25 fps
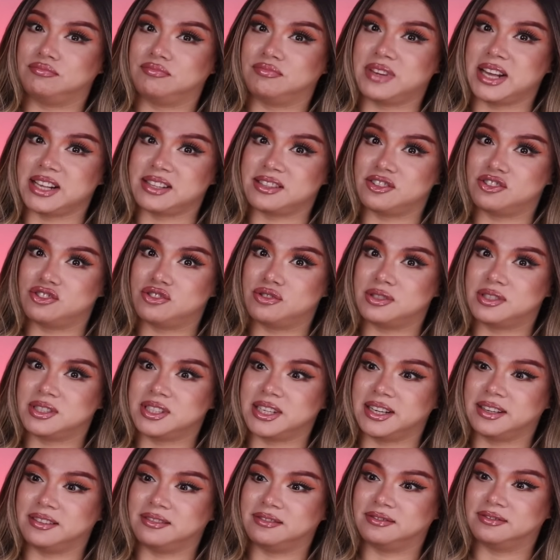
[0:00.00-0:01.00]
That's
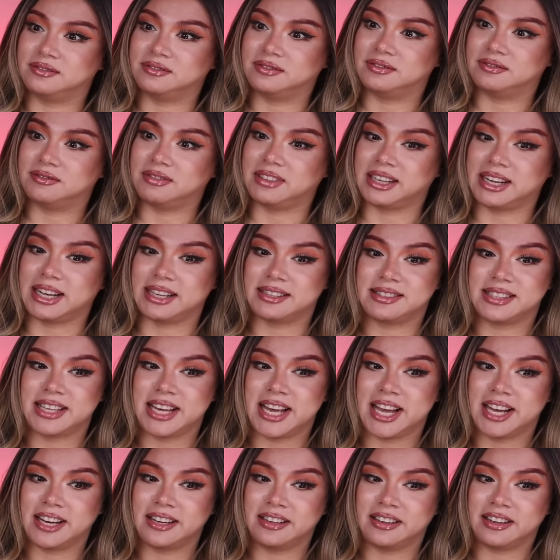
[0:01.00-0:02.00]
interesting. Like I
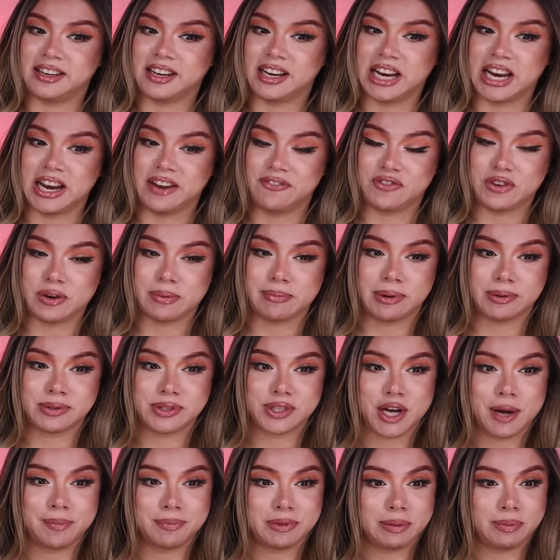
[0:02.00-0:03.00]
said, if you're most
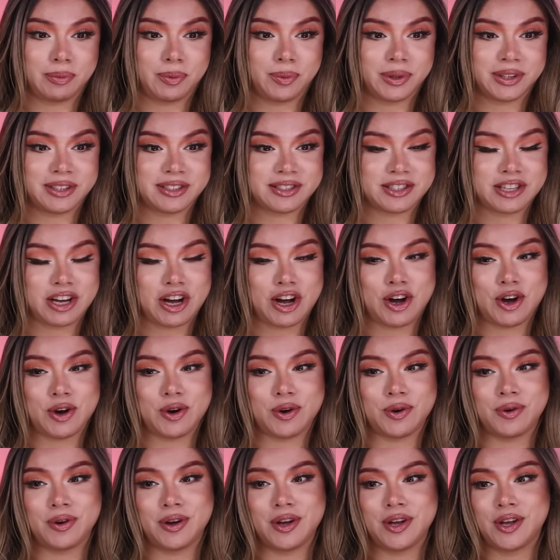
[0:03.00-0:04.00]
comfortable with the
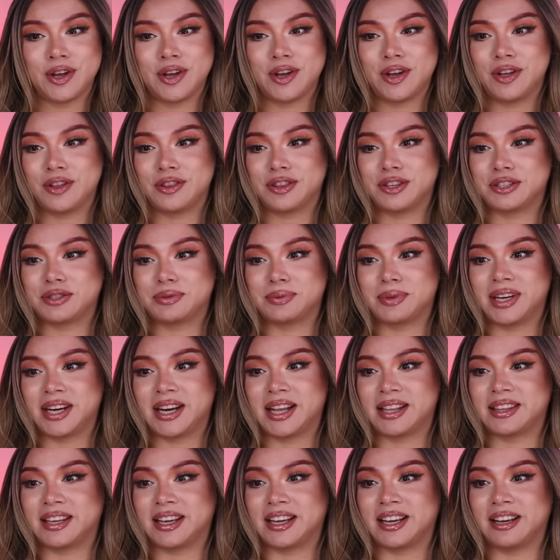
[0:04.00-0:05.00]
song, there's really
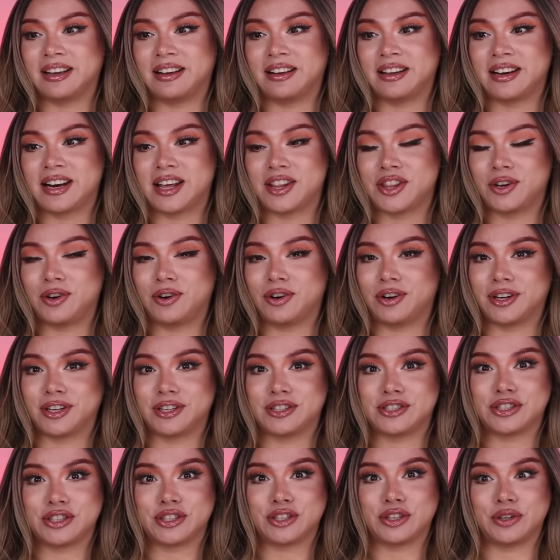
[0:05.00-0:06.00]
nothing another girl can
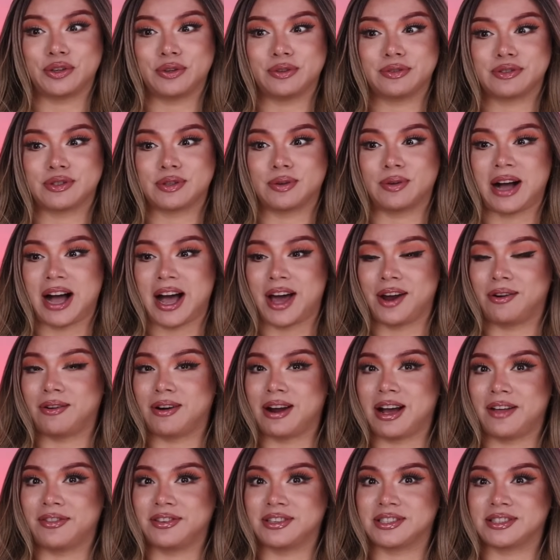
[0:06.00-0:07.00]
do. So I don't know
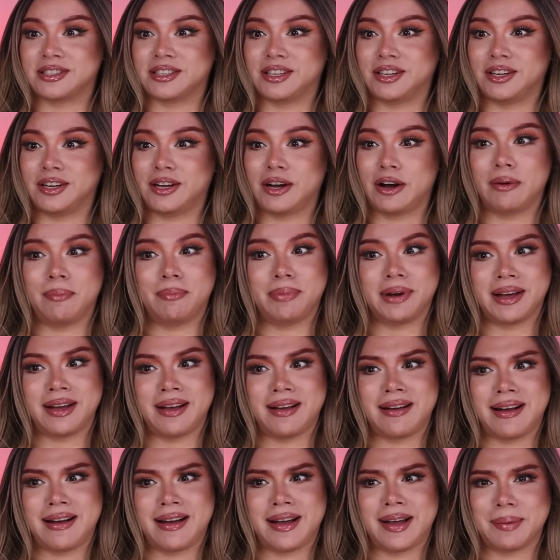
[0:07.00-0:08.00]
how this is gonna go, but
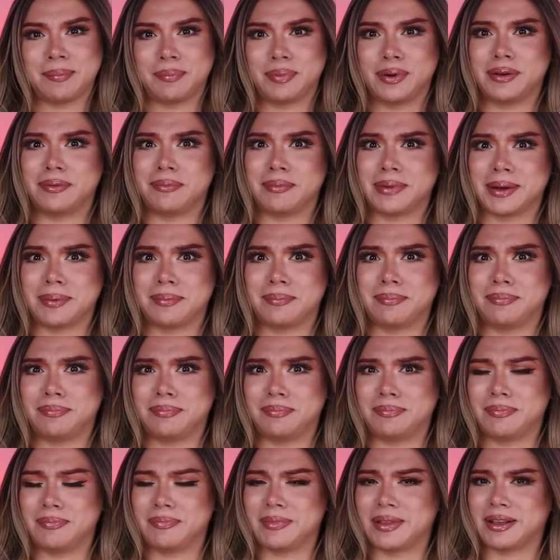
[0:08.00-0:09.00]
I put my
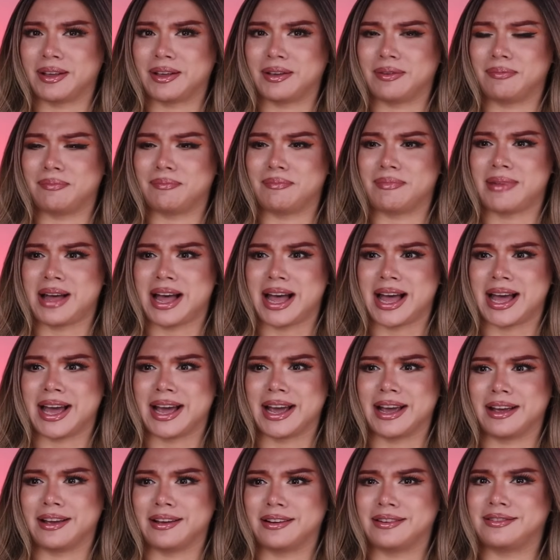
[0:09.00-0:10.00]

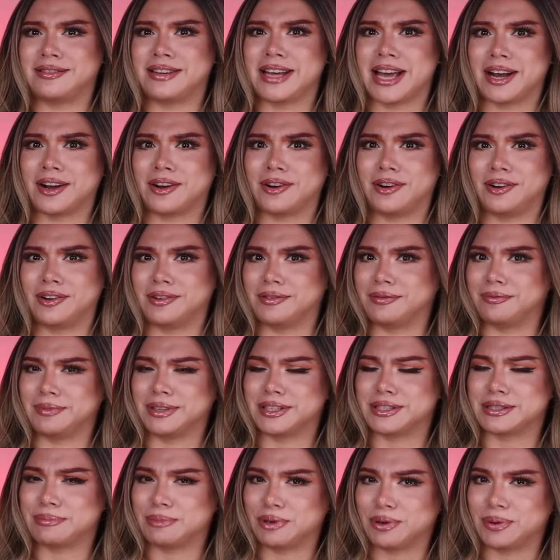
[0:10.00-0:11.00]
my deck on
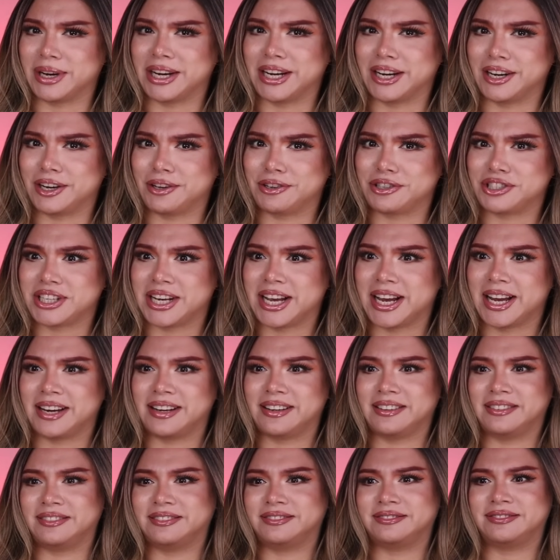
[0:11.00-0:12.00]
Miss Marina. No shade.
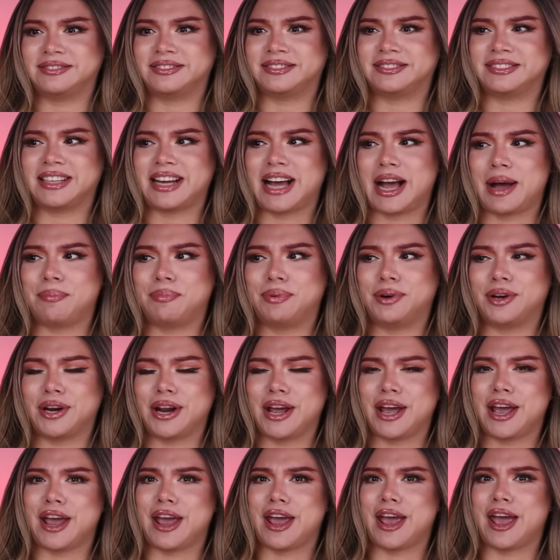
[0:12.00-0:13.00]
I put
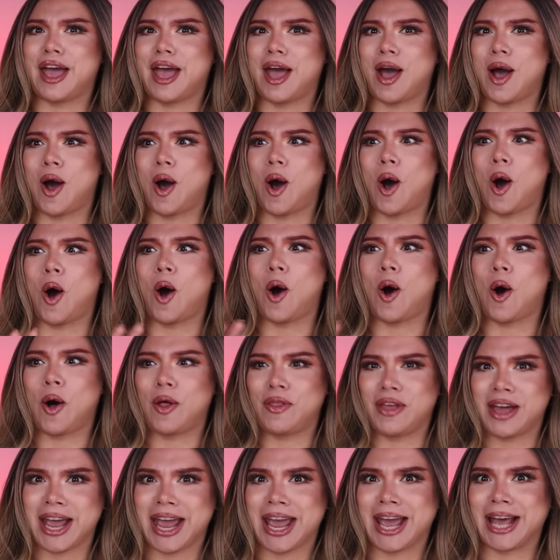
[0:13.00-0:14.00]
all
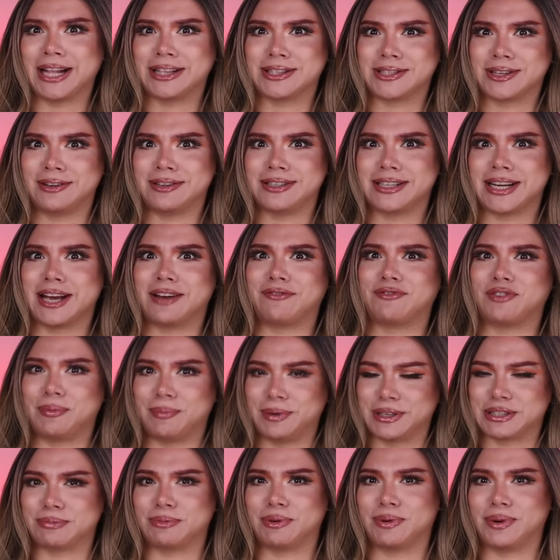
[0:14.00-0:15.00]
the hands on deck for
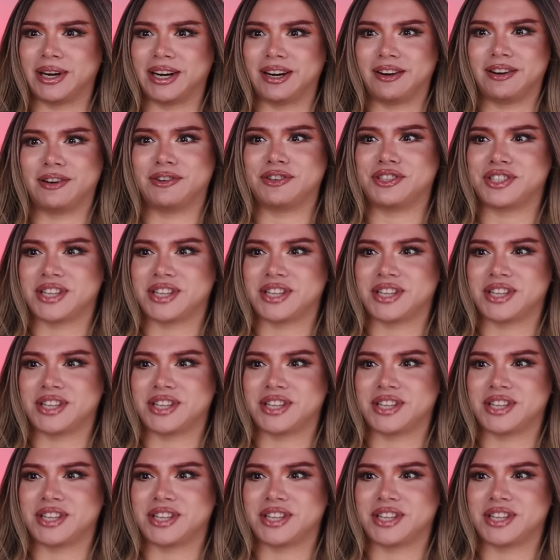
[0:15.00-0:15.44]
Miss Marina. No